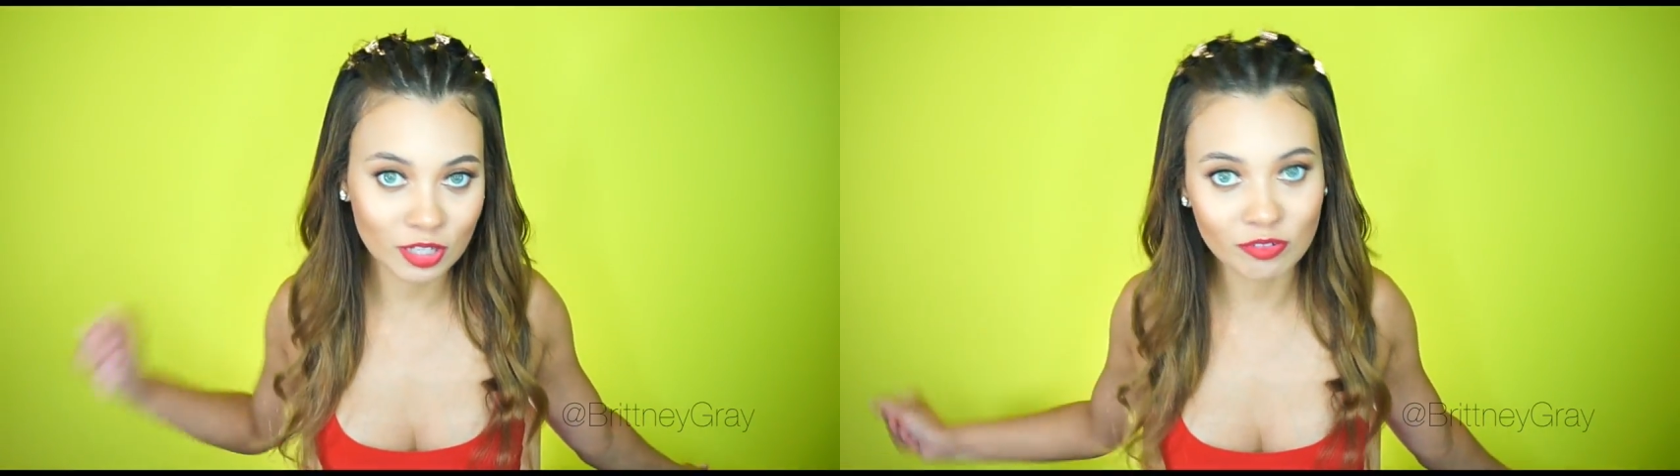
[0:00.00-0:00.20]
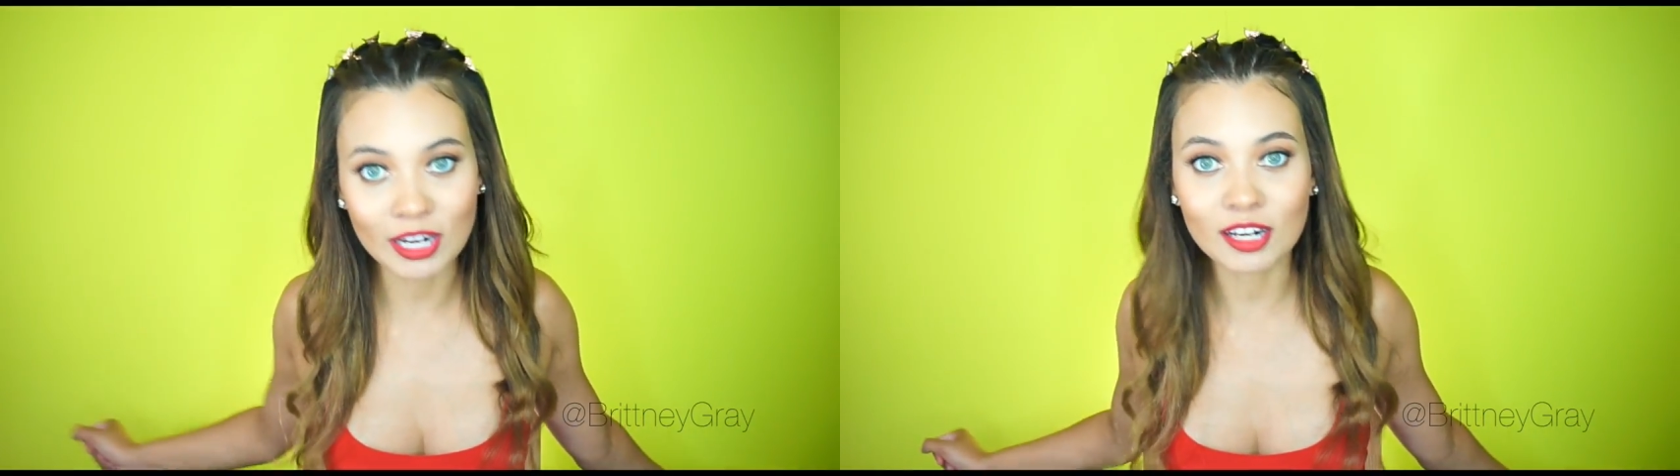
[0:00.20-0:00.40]

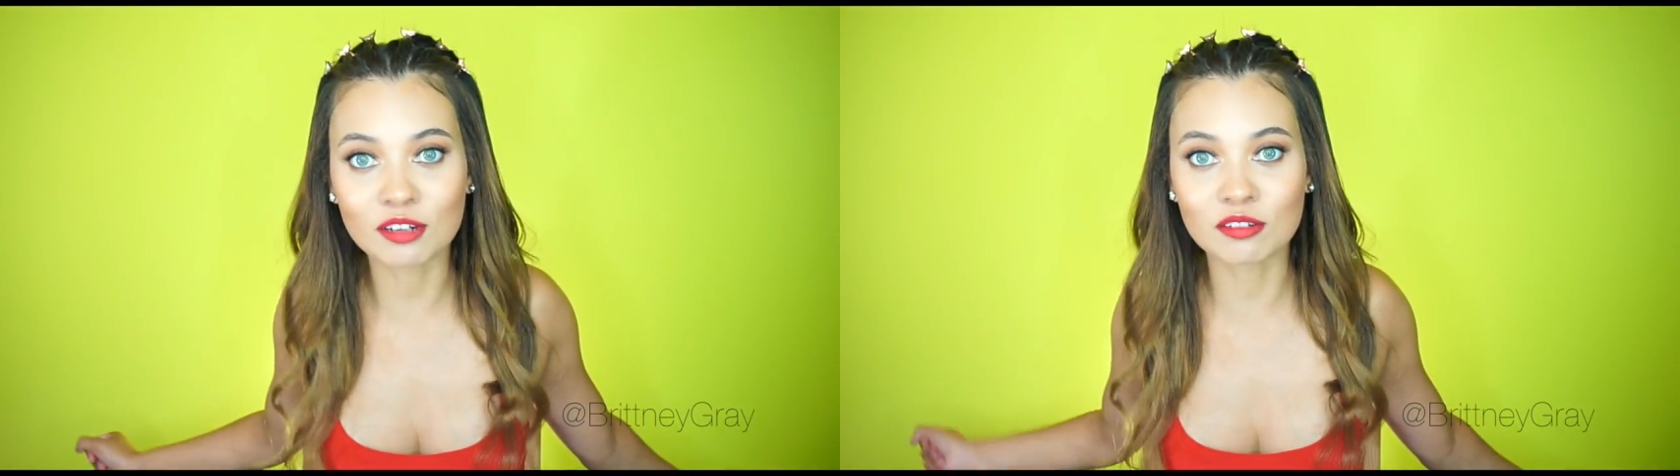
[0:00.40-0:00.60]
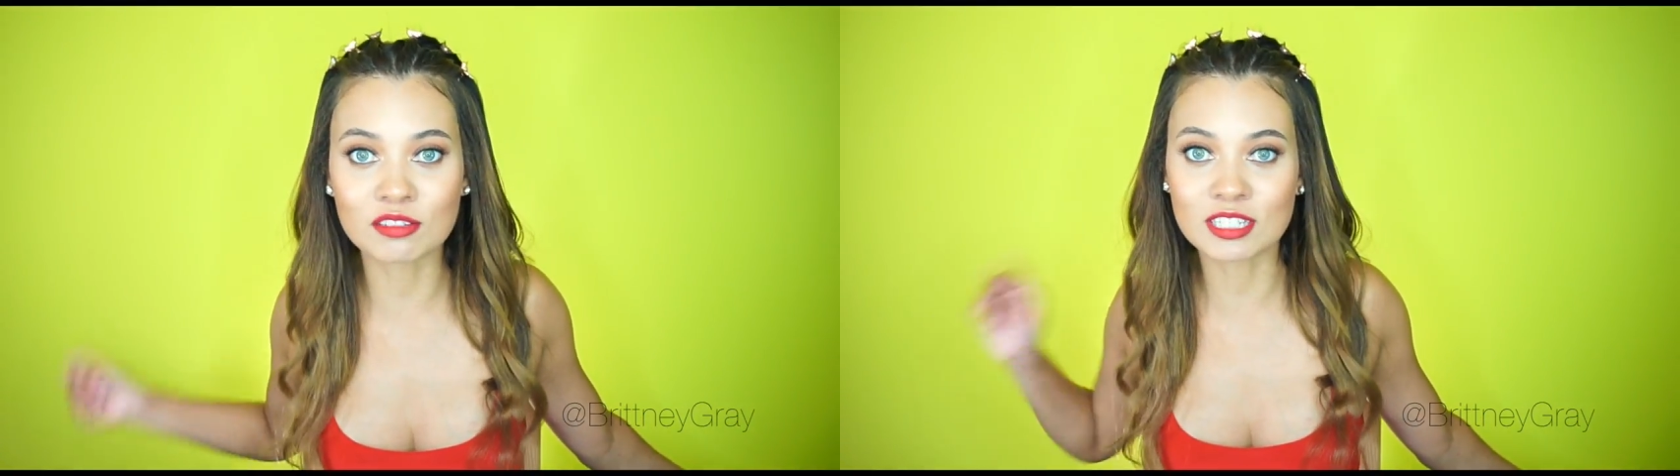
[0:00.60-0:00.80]

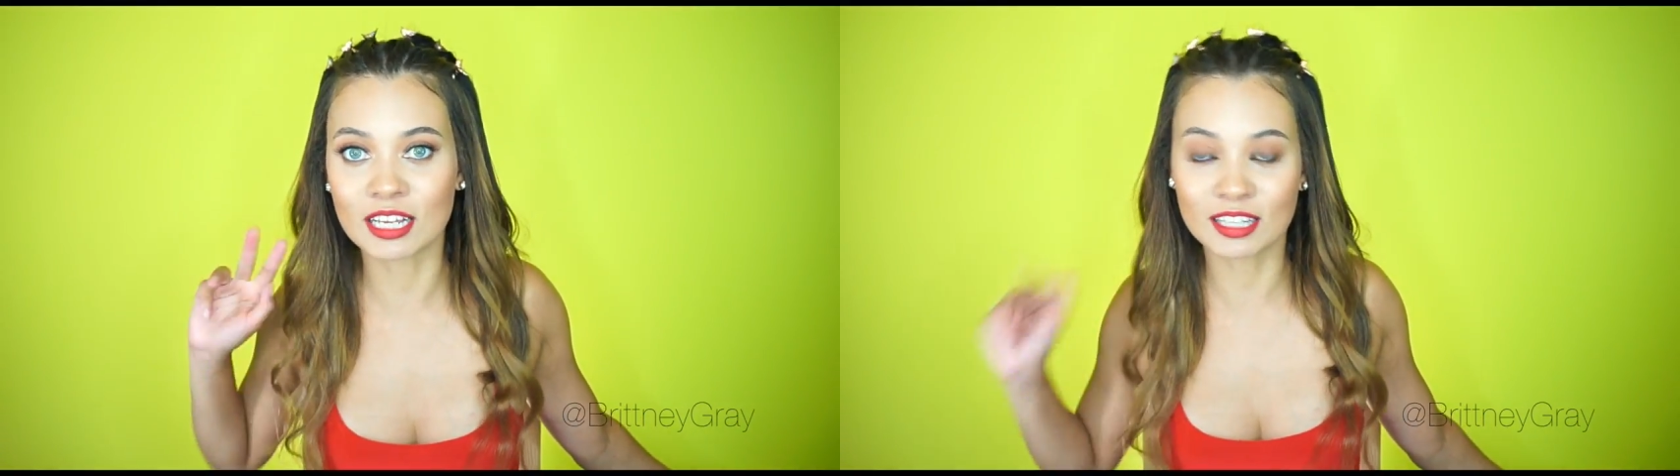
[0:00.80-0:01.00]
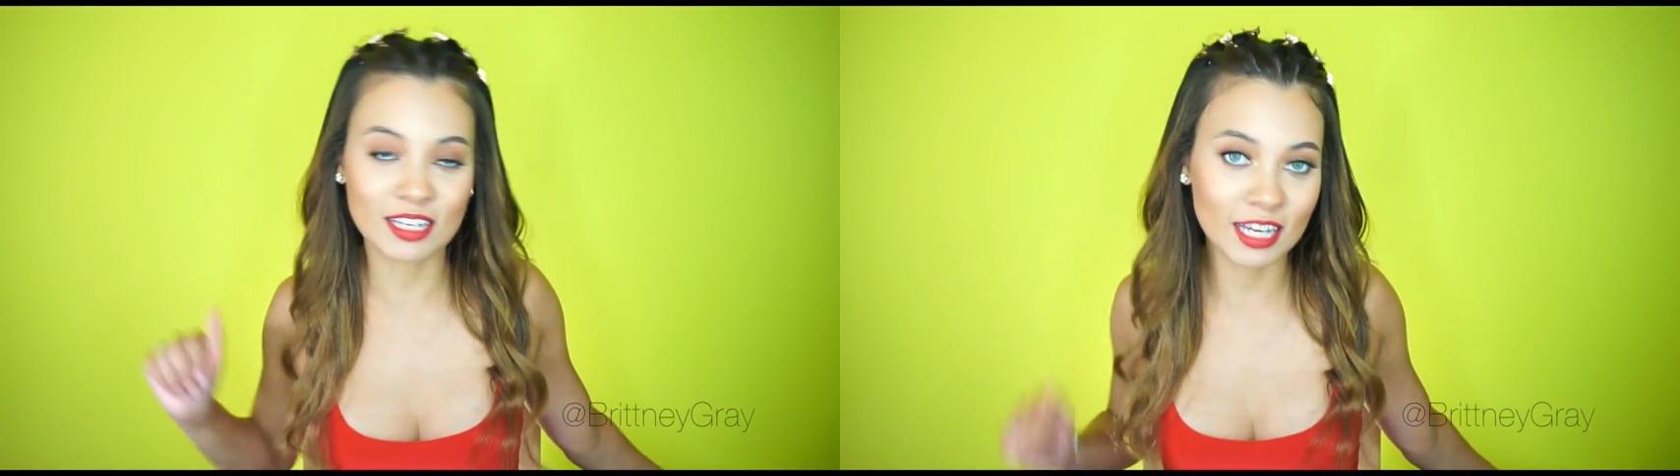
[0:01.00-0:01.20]
around
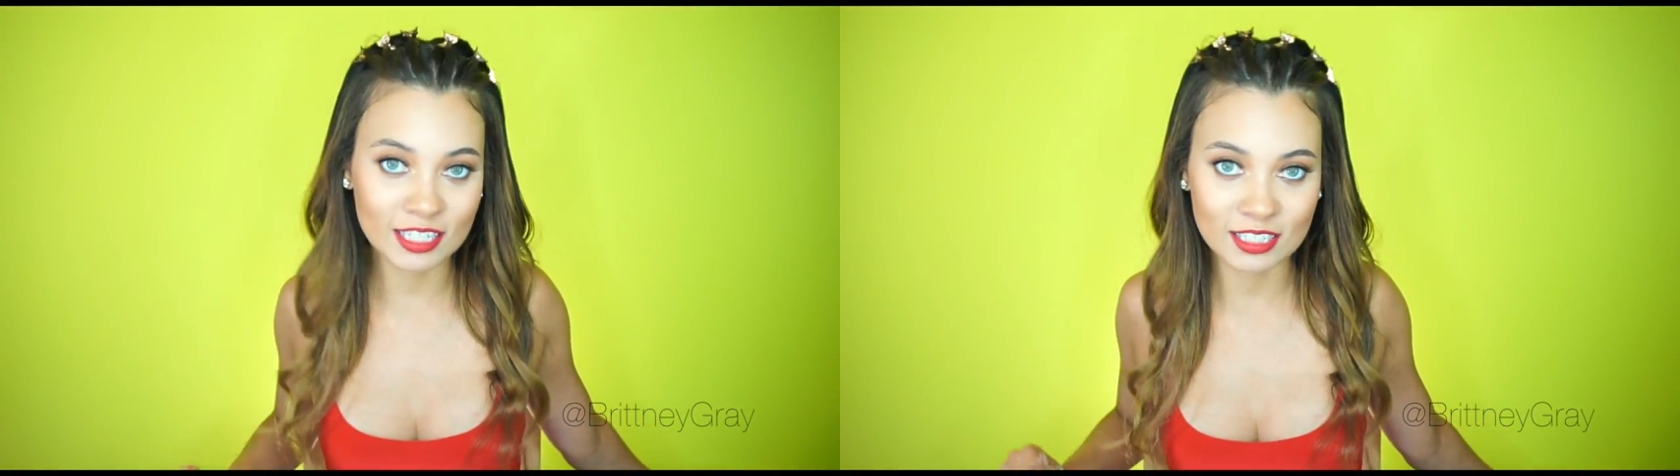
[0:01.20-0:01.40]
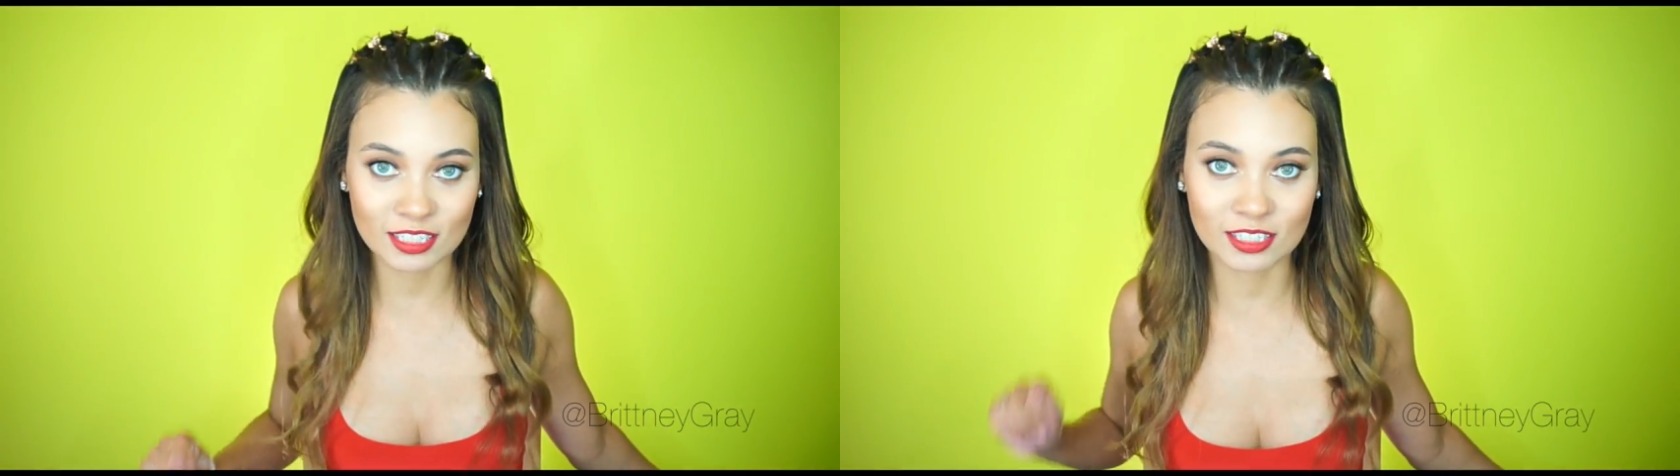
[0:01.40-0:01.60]
in the
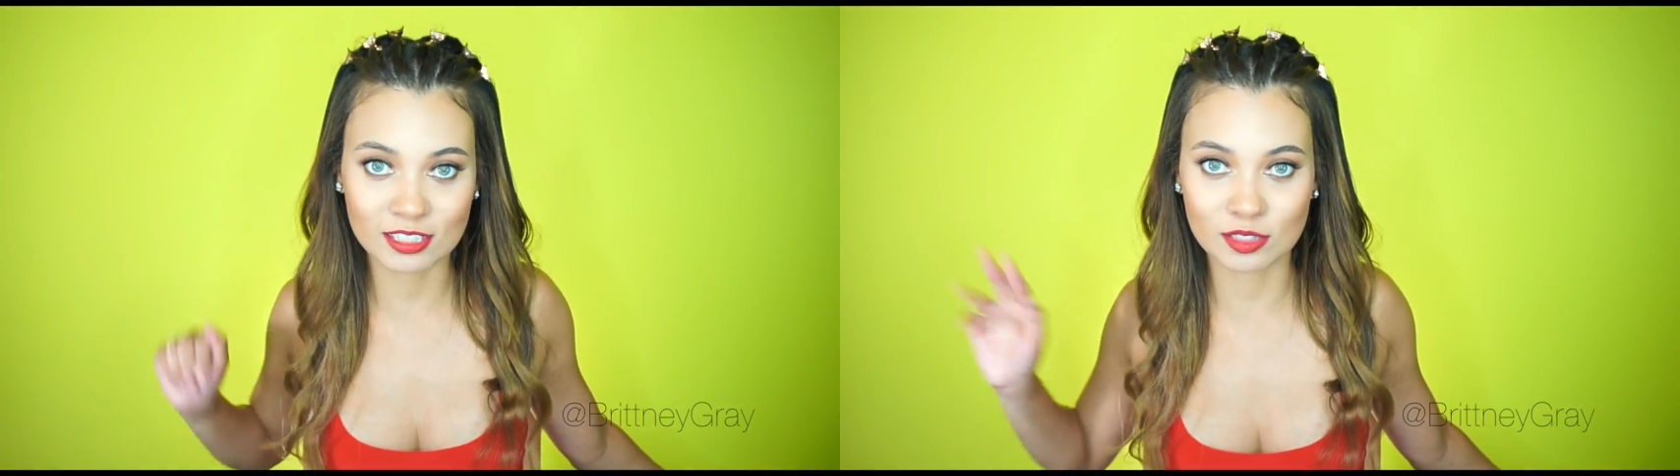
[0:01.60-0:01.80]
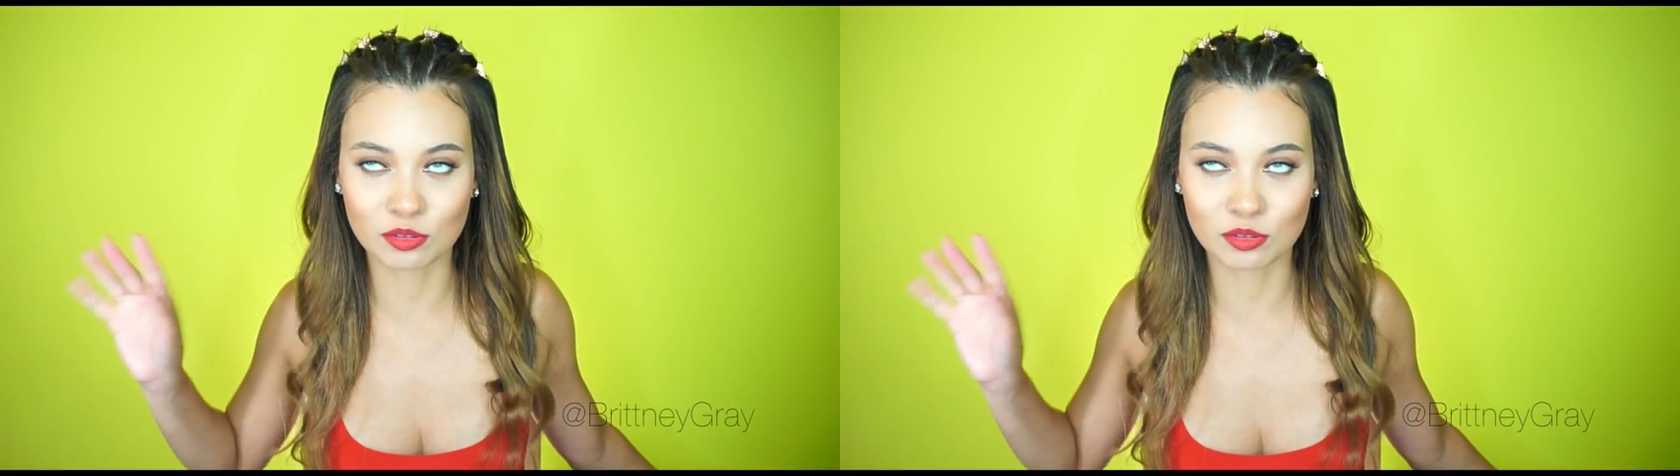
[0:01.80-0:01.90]
90s